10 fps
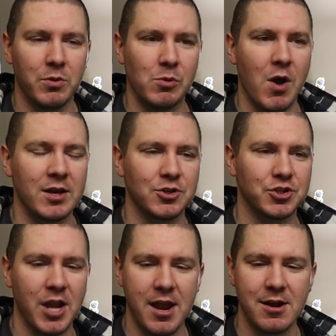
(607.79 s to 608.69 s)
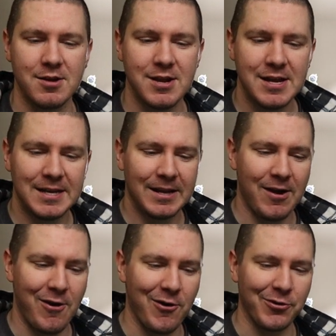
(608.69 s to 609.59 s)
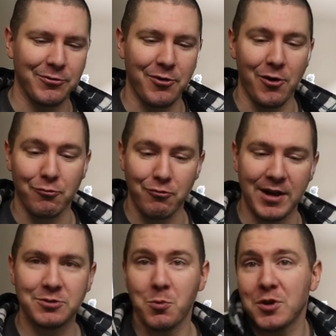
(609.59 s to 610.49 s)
We want to share our our rigs.